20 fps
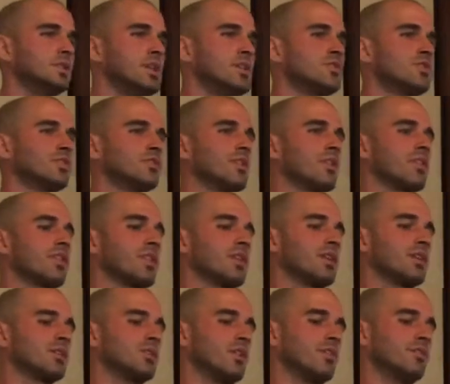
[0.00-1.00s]
interesting
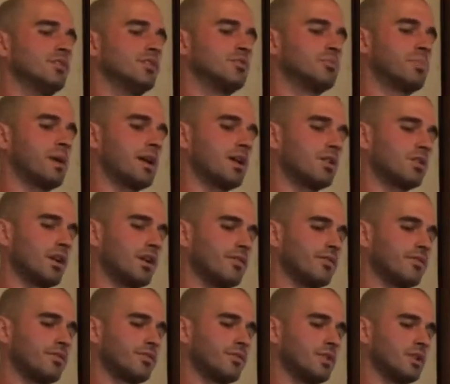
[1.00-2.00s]
thing of this
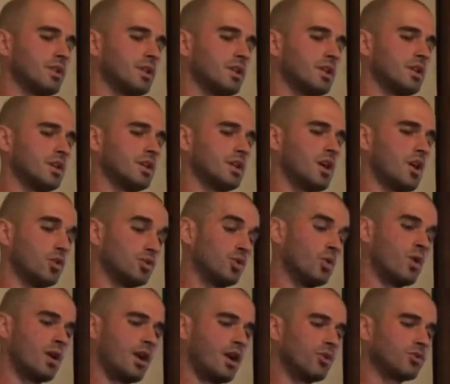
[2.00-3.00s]
paragraph
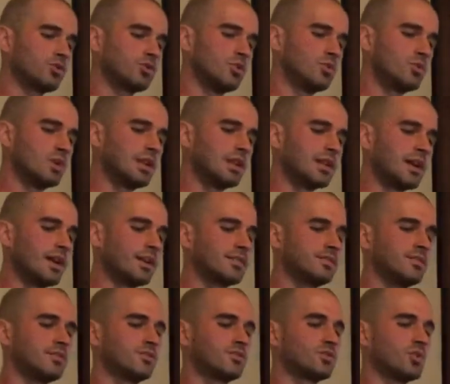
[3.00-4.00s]
although I also really
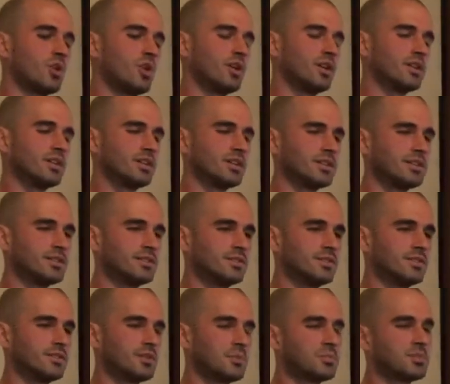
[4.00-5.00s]
like this story
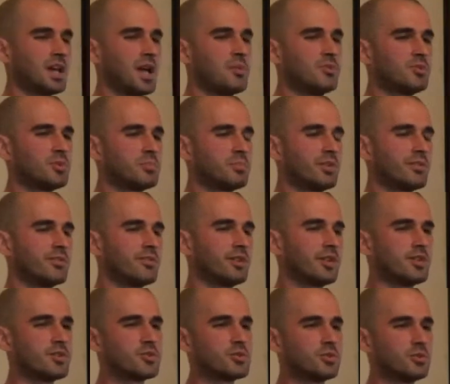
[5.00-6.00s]
and sometimes I
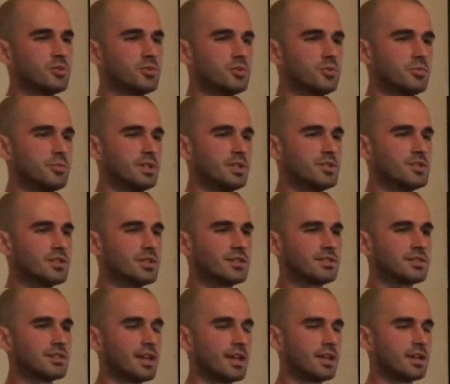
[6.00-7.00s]
prefer to be
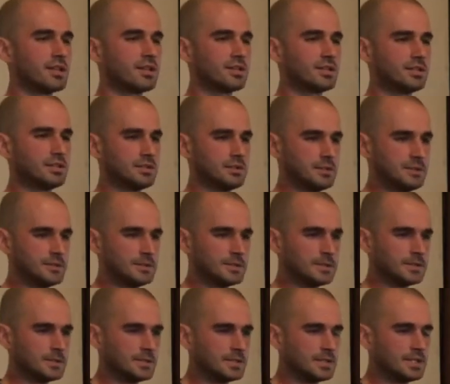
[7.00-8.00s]
just like
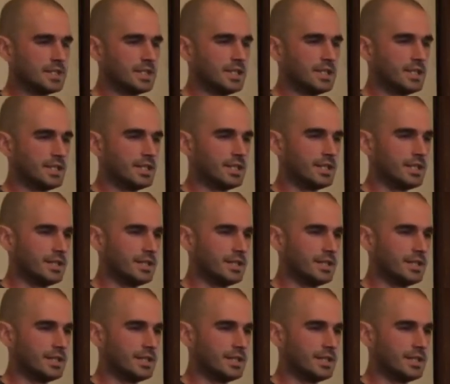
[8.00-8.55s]
uh, uh,